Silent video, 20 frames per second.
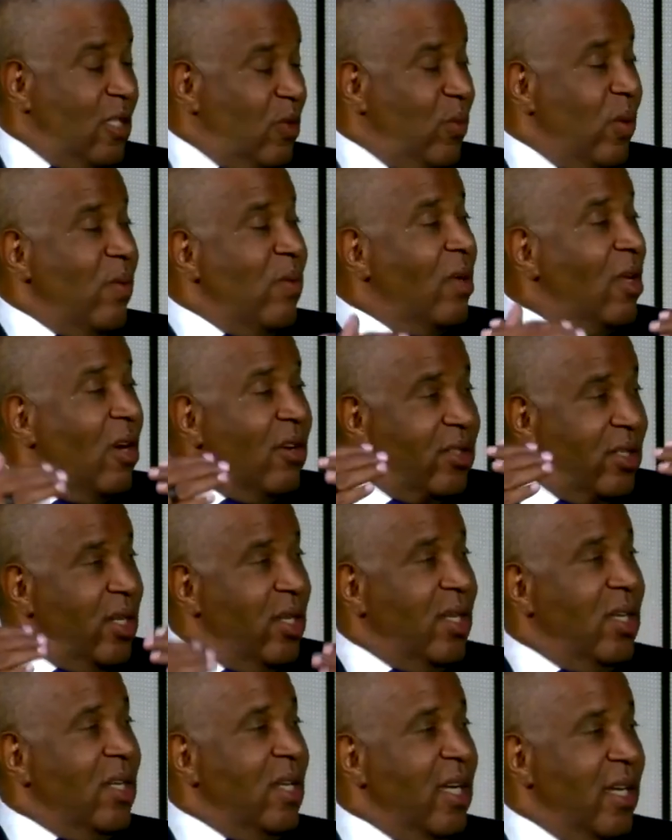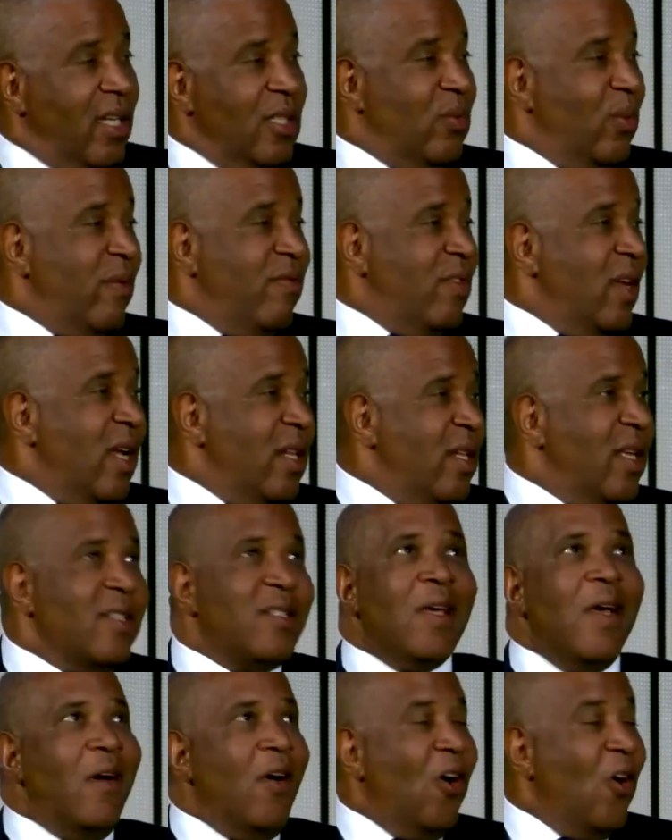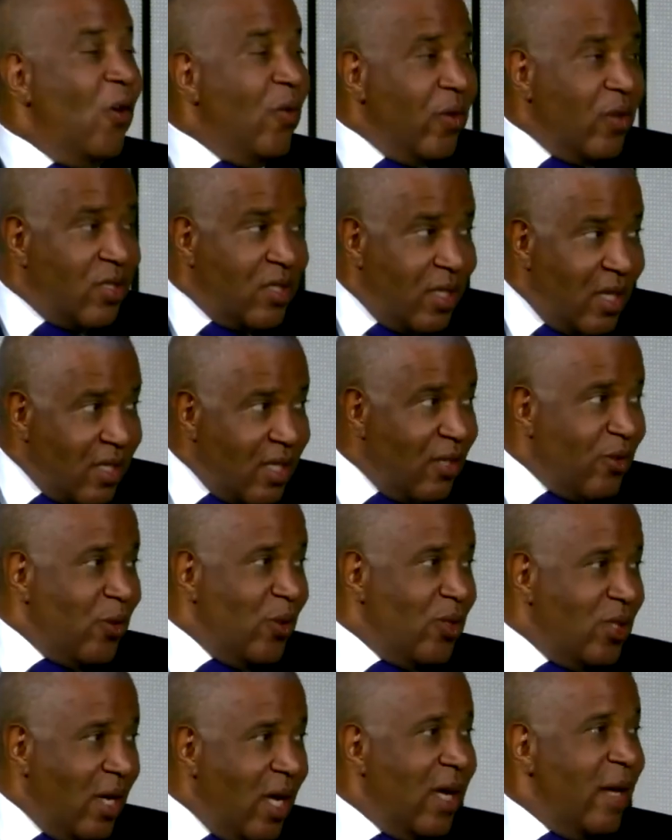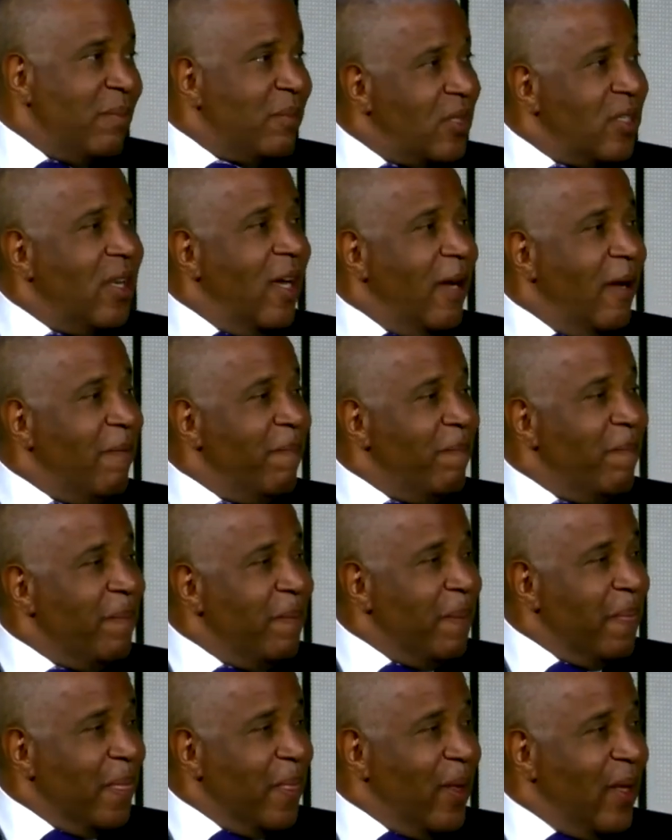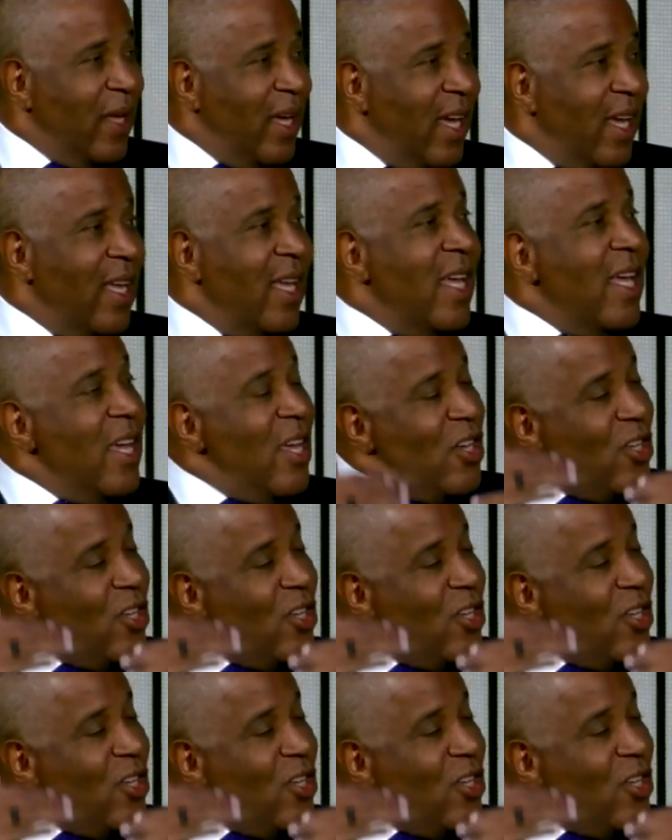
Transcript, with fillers: Because we will articulate, because we've done this over 600 times now. Mm-hmm. Okay?